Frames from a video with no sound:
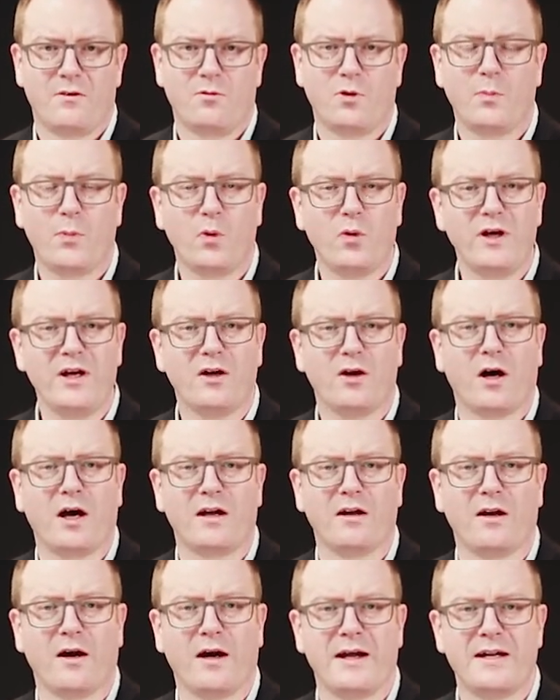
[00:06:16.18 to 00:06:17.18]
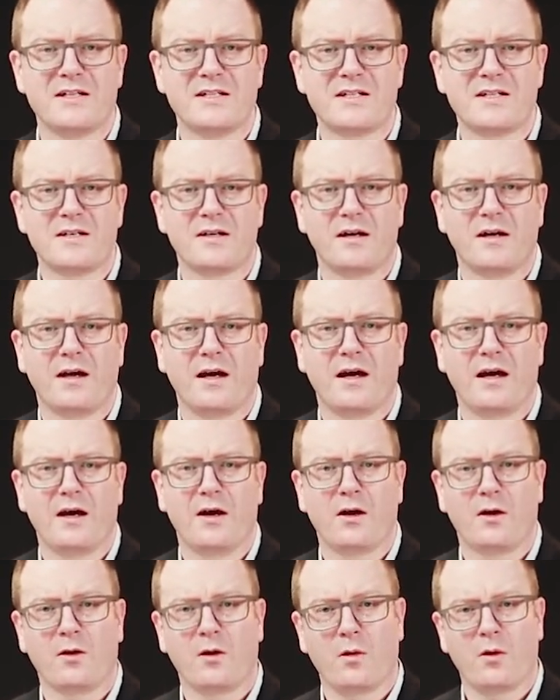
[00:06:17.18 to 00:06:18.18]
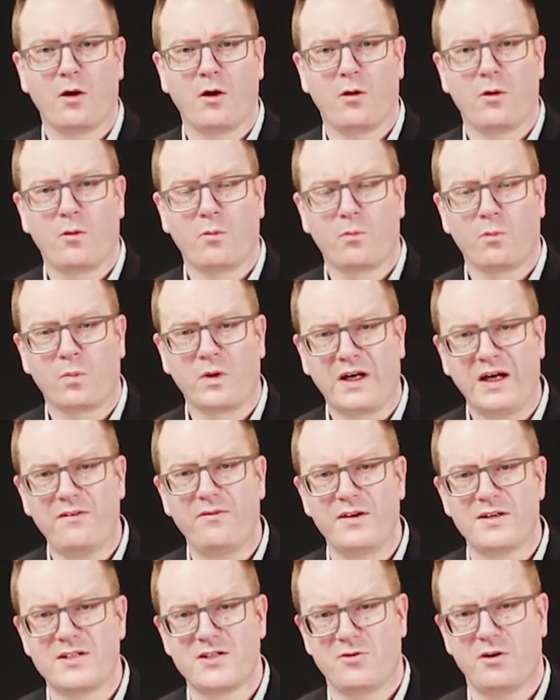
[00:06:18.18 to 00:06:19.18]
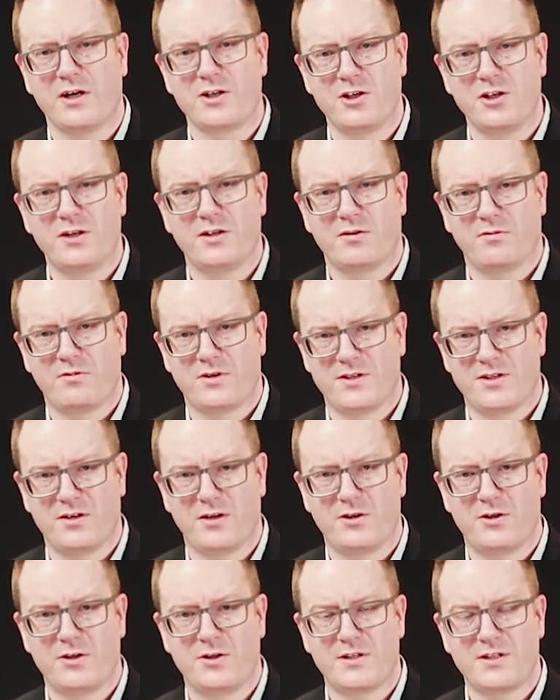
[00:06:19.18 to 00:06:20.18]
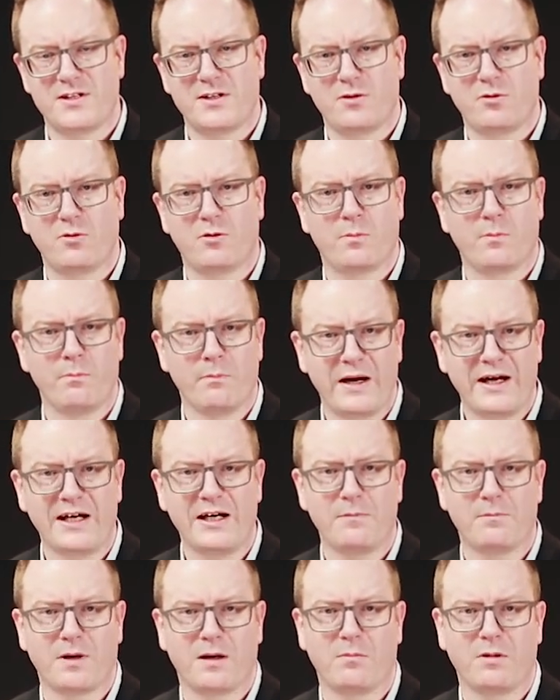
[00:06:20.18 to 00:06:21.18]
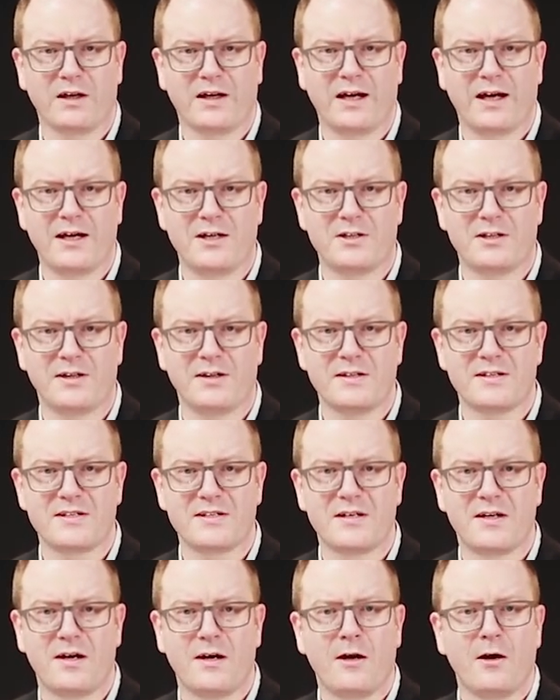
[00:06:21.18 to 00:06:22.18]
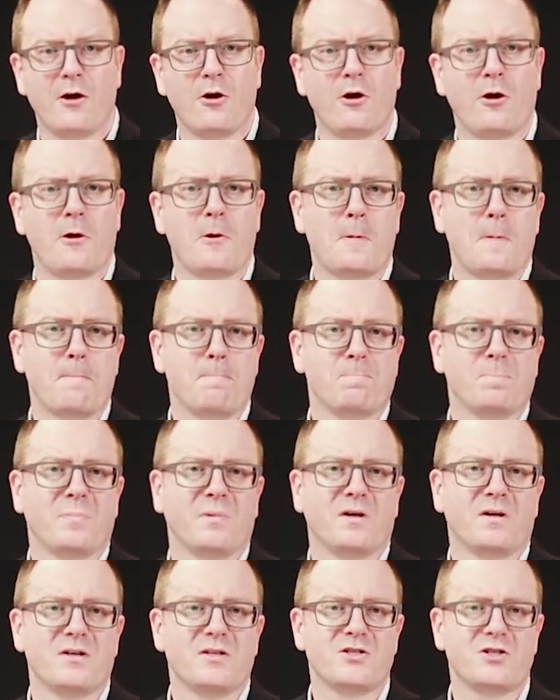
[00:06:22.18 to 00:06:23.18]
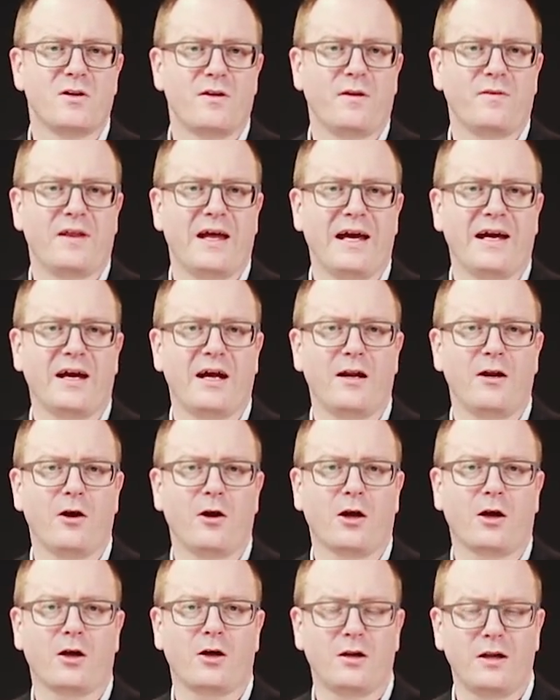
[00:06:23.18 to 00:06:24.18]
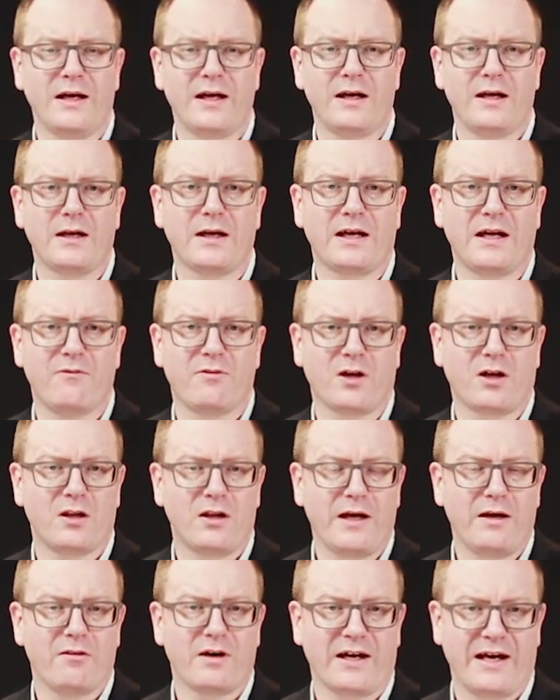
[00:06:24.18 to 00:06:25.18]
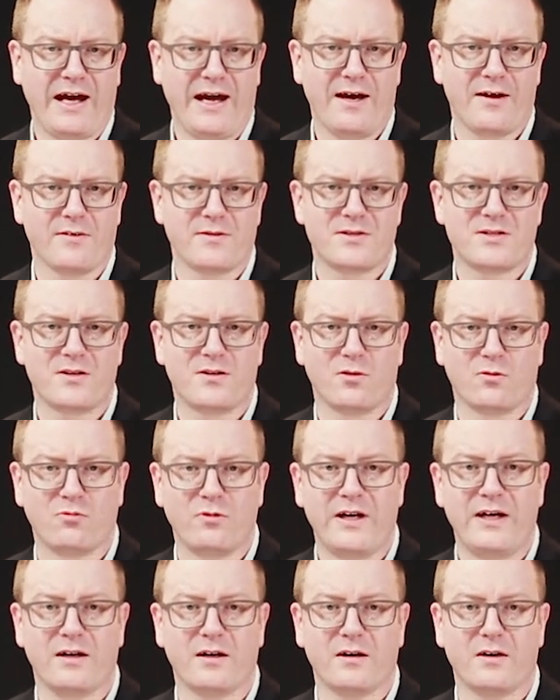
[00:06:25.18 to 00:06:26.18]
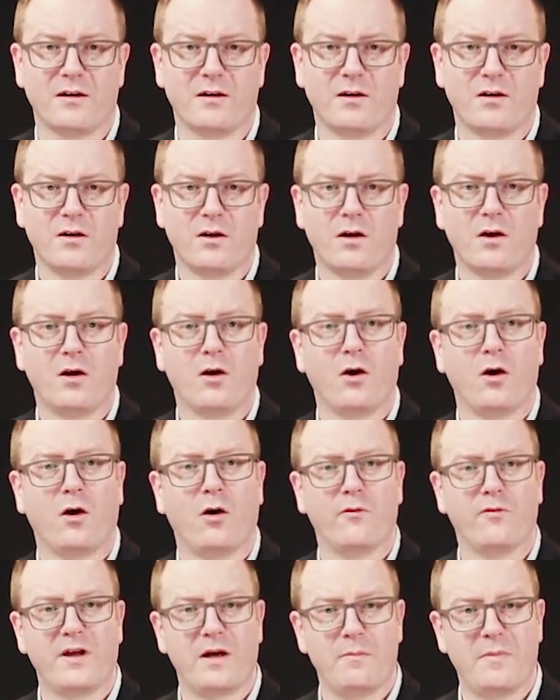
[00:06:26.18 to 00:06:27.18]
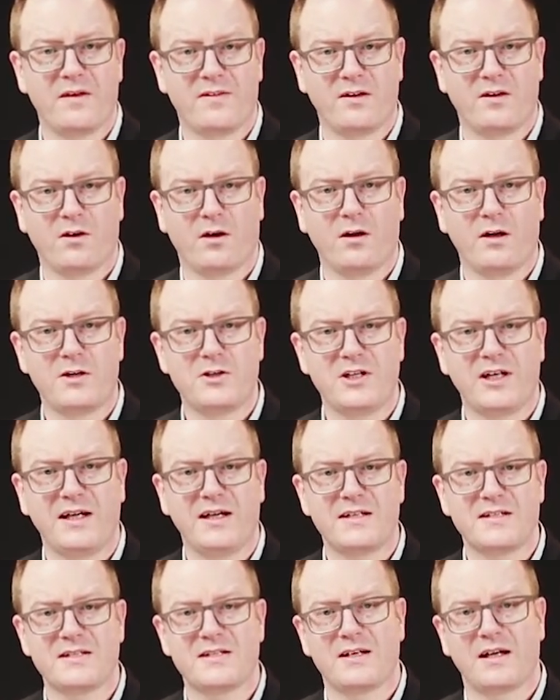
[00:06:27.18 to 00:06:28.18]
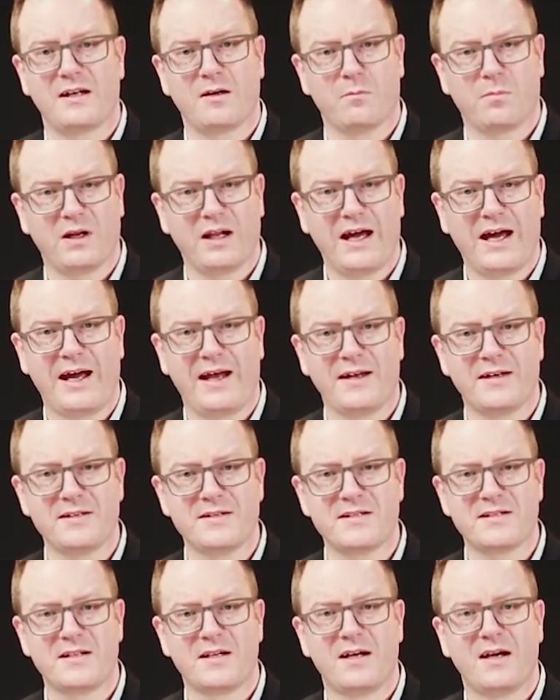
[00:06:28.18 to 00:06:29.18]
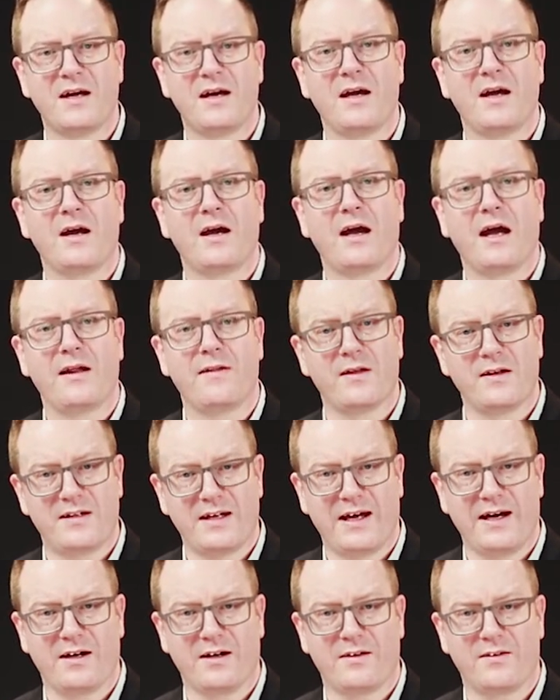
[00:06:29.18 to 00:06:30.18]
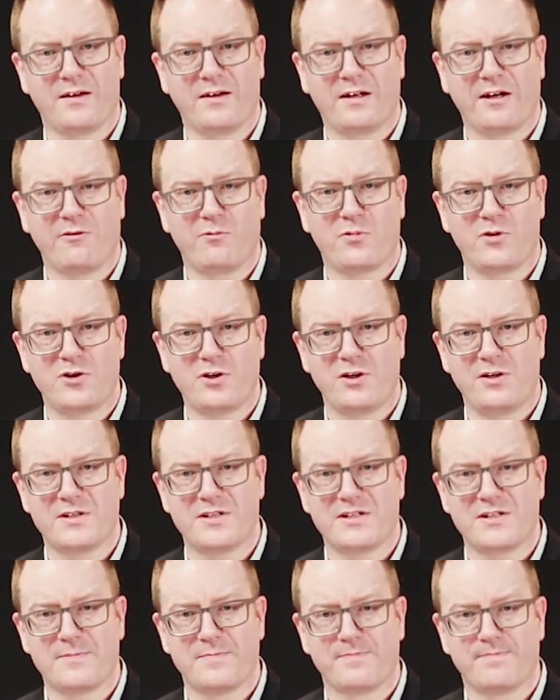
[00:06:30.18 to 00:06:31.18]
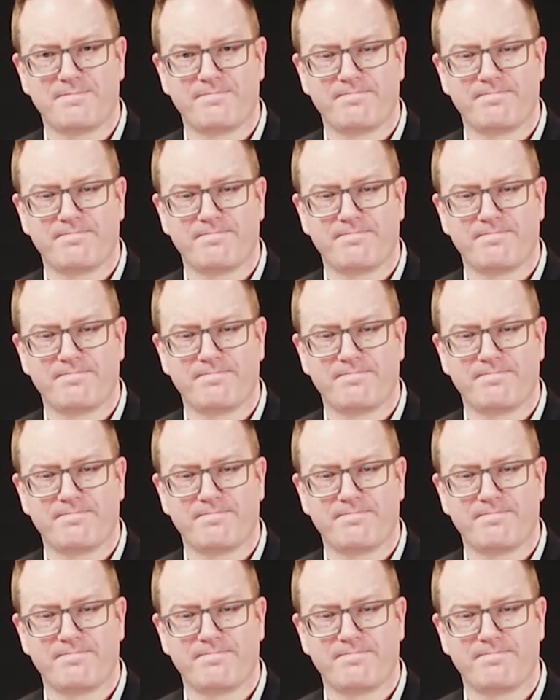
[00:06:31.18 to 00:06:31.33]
Reporting guidelines give instruction to researchers who are making publications so that they can give a clear account to the reader of their methodologies and plans and the data that they've produced.